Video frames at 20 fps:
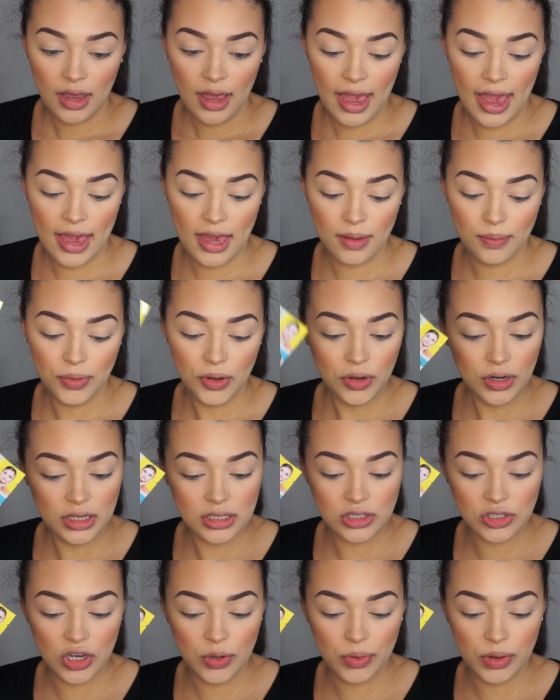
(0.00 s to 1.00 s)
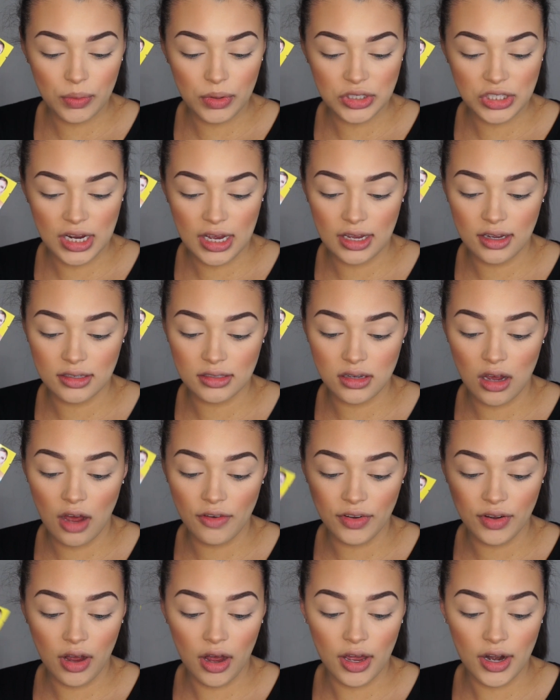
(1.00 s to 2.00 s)
a beauty scoop, which has
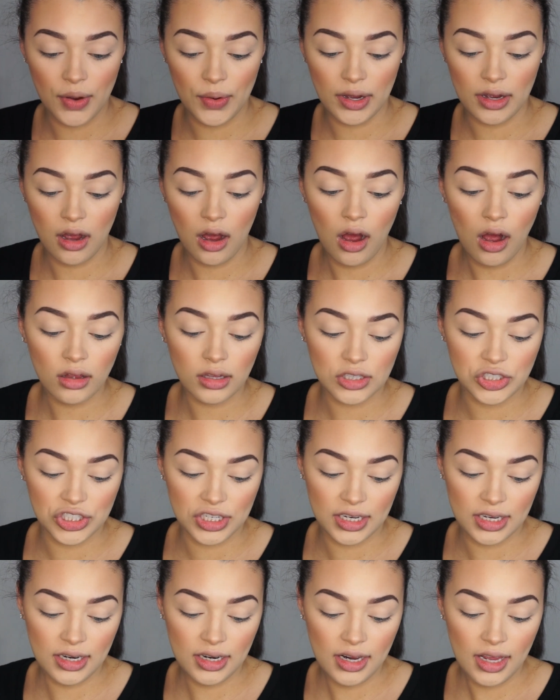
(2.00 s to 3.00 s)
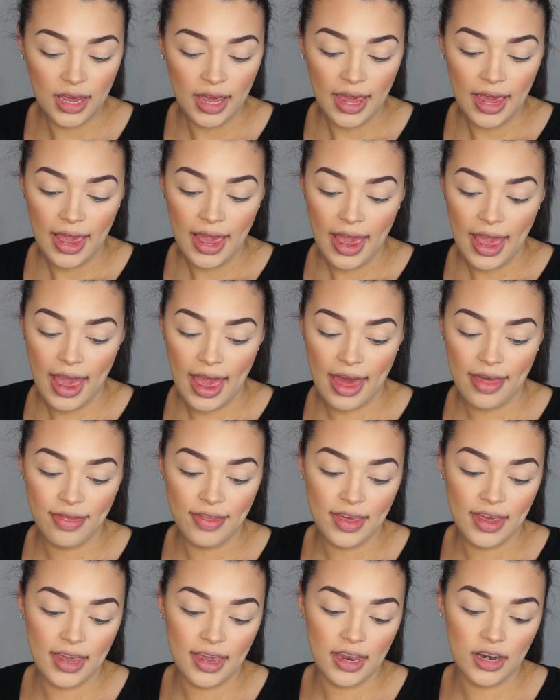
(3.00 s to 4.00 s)
avocado and collagen, and
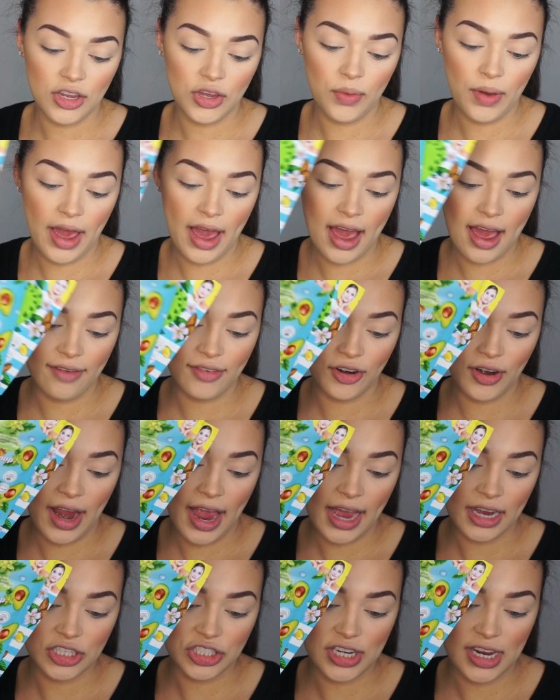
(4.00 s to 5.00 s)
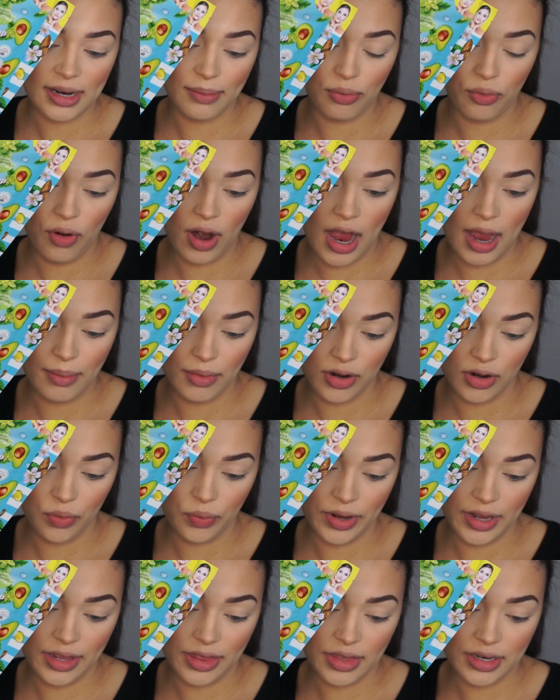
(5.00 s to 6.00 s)
then you have your hashtag primer
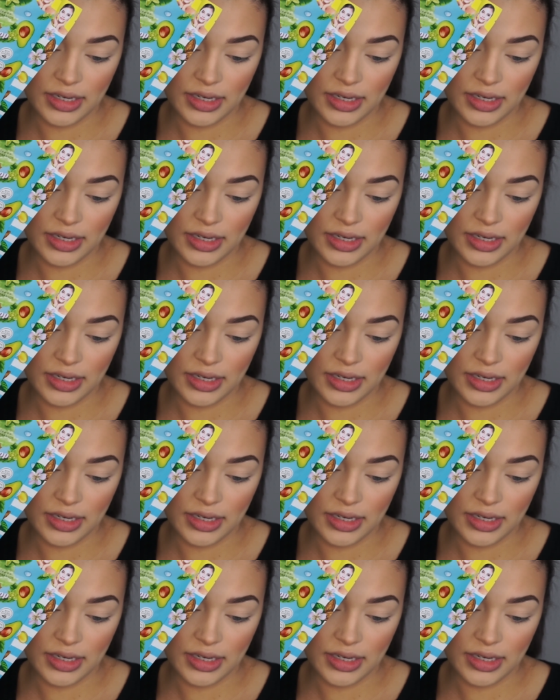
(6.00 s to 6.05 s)
with